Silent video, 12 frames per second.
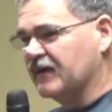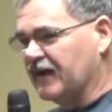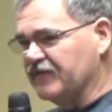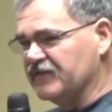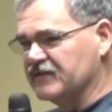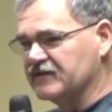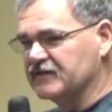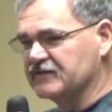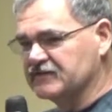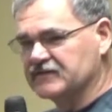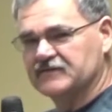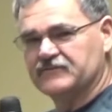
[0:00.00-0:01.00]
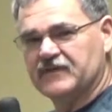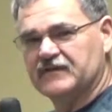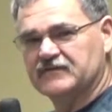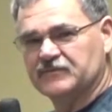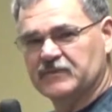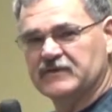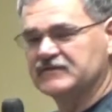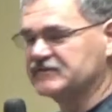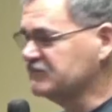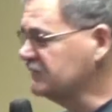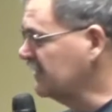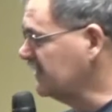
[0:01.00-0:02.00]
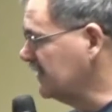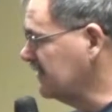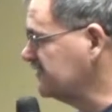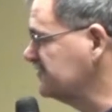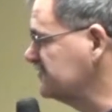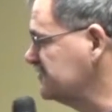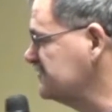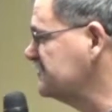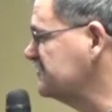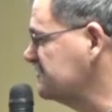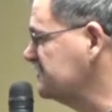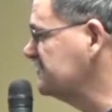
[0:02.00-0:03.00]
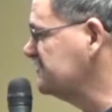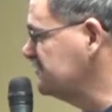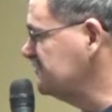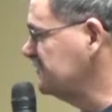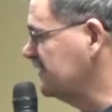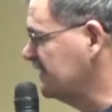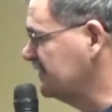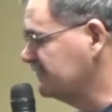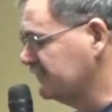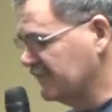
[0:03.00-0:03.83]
I think I could give that speech, that lecture, just as good as you can.